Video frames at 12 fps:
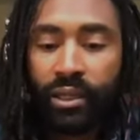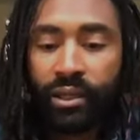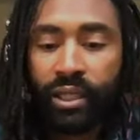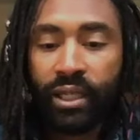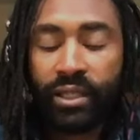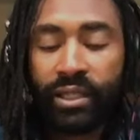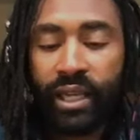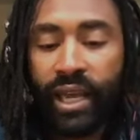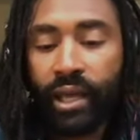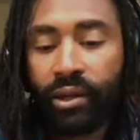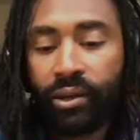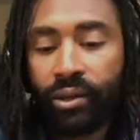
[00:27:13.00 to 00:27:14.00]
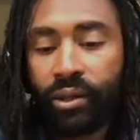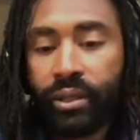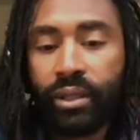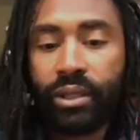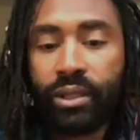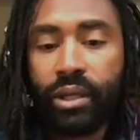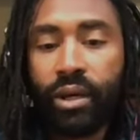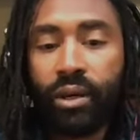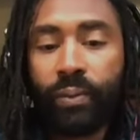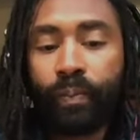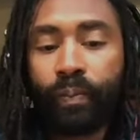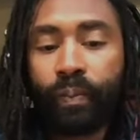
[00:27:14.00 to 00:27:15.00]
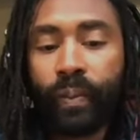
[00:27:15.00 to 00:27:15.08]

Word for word: Seattle to start.